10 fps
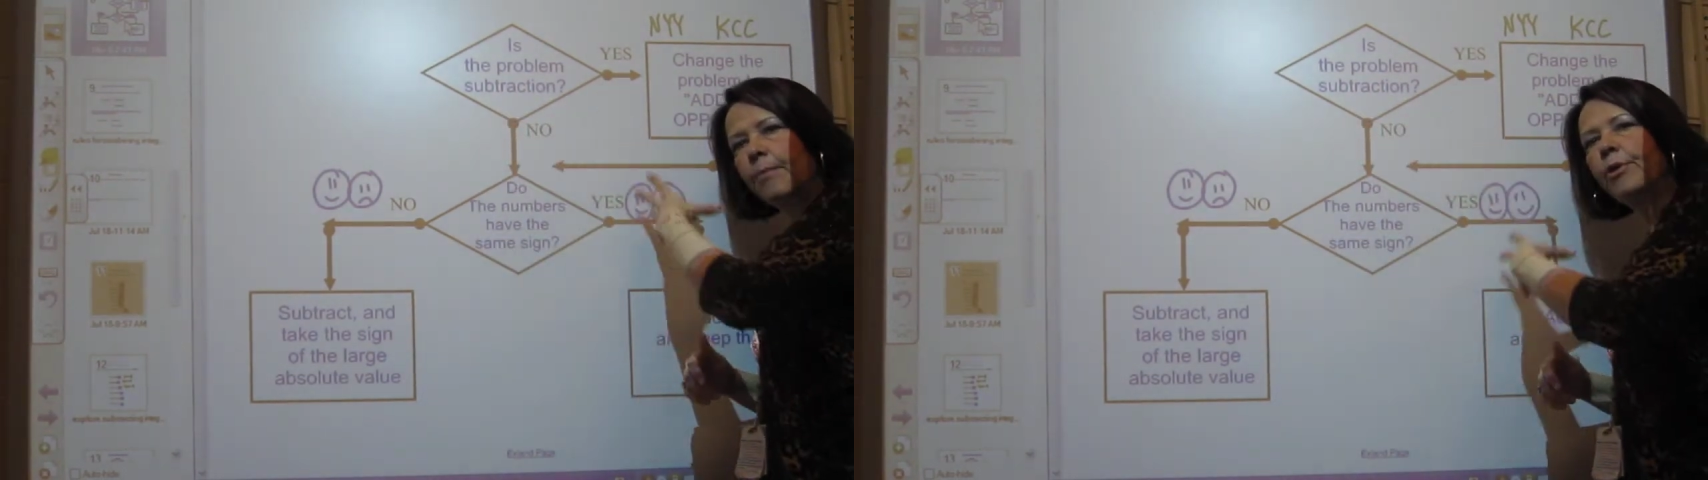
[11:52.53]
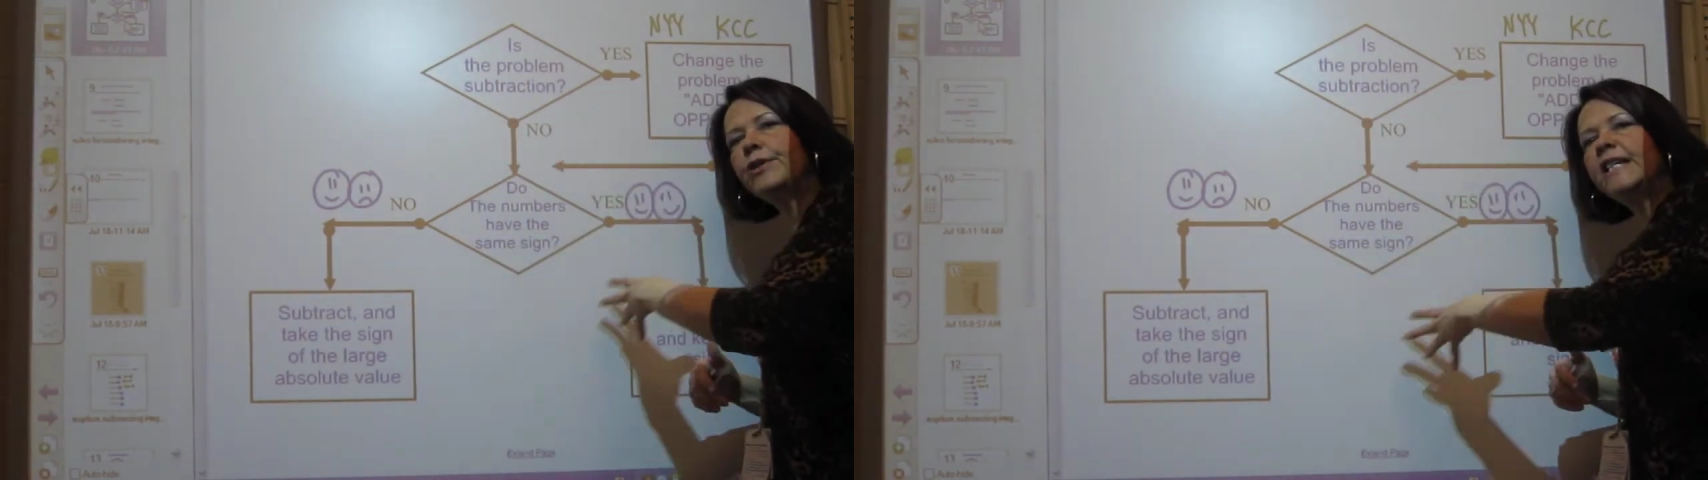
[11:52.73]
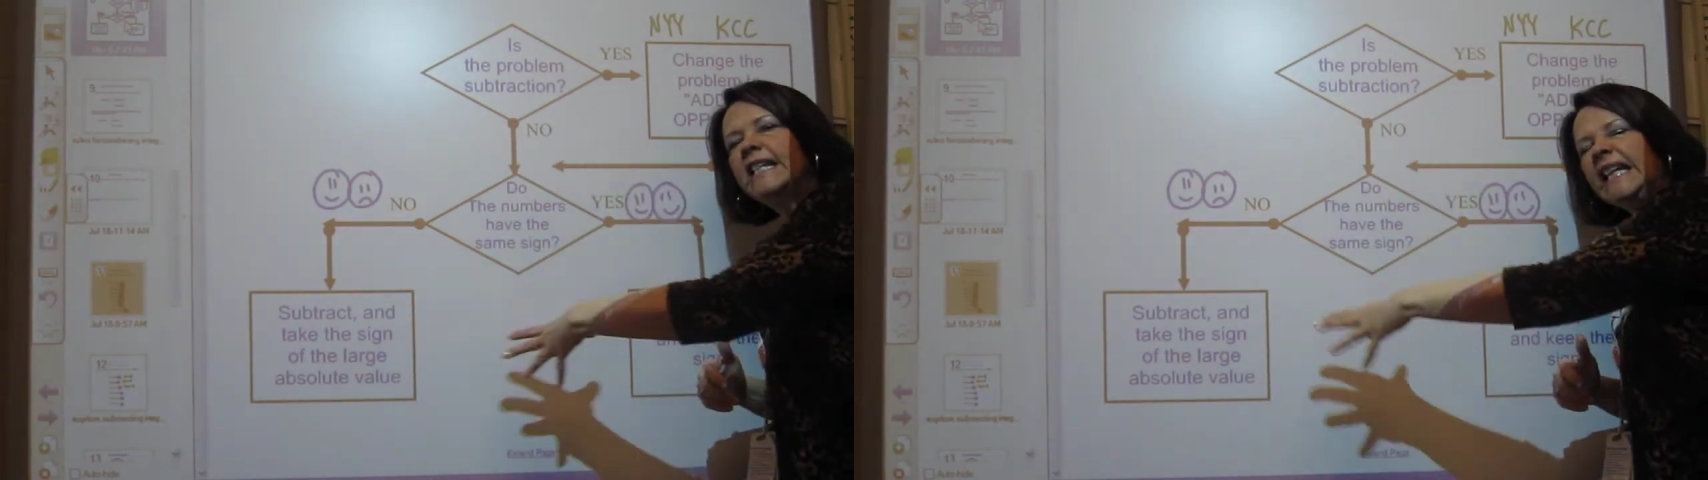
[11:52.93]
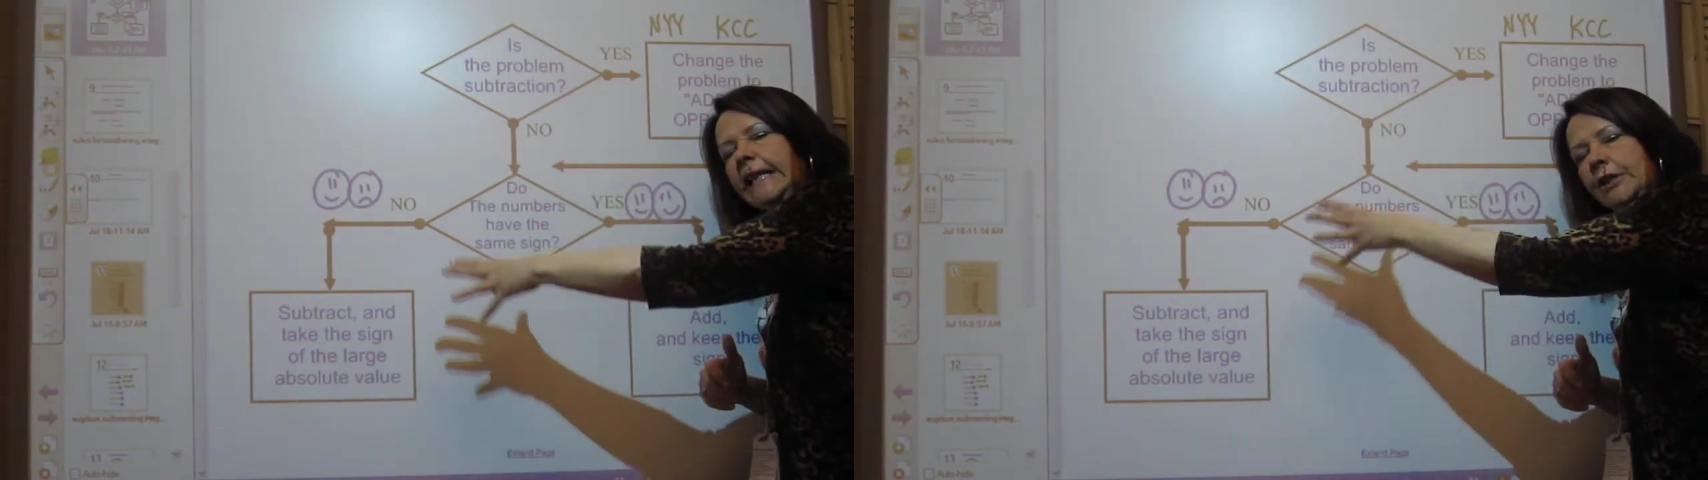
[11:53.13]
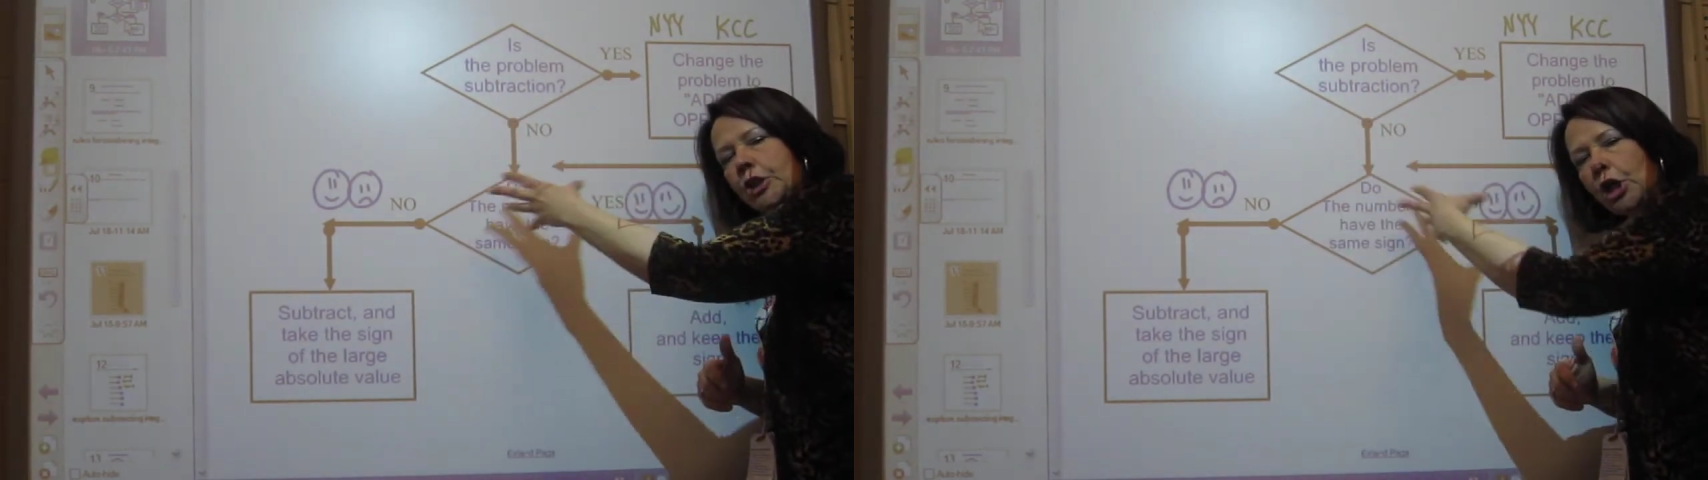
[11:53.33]

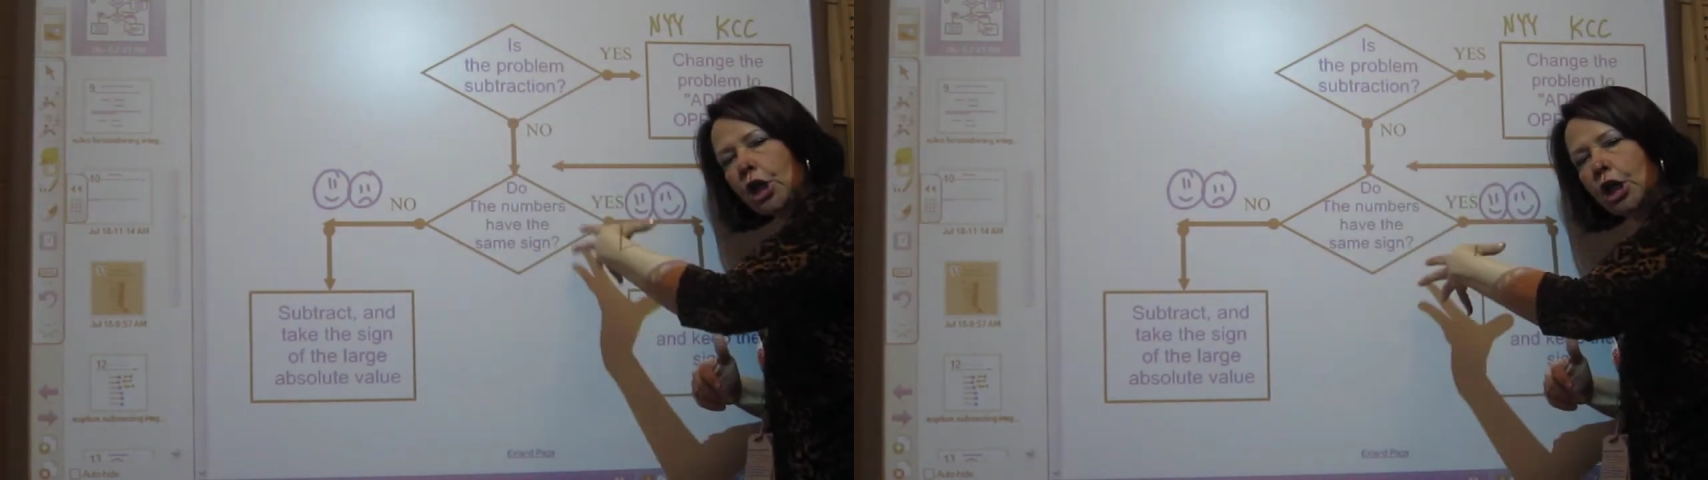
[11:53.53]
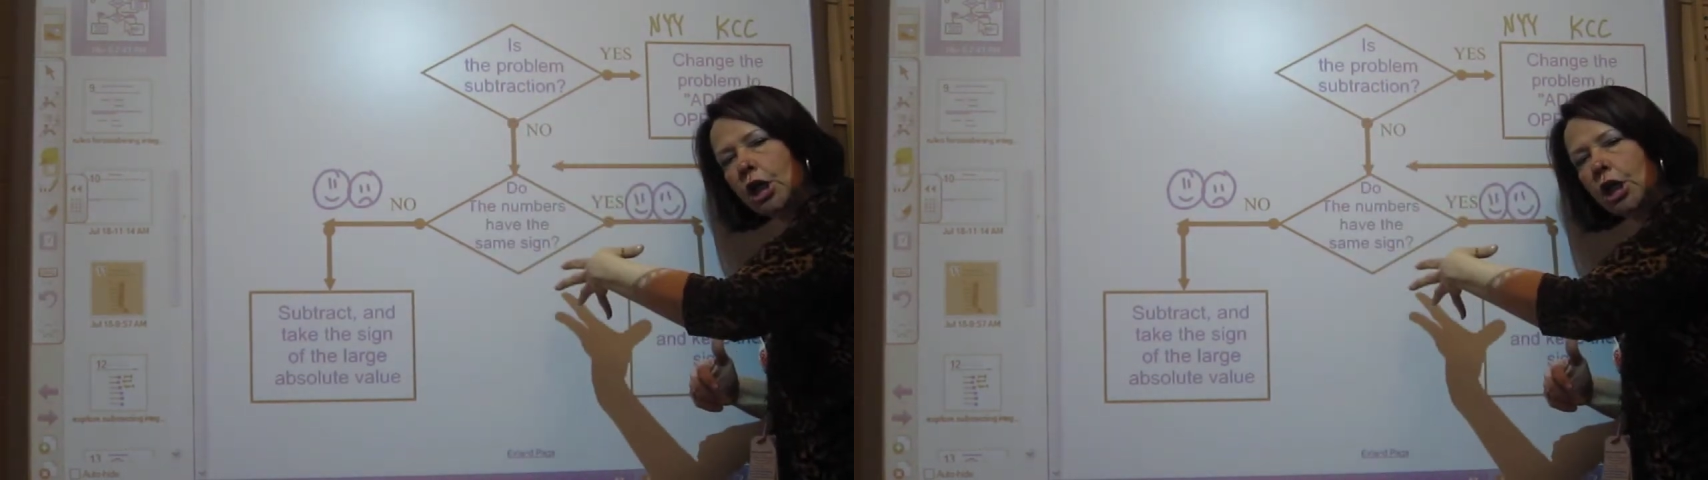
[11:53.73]
procedure.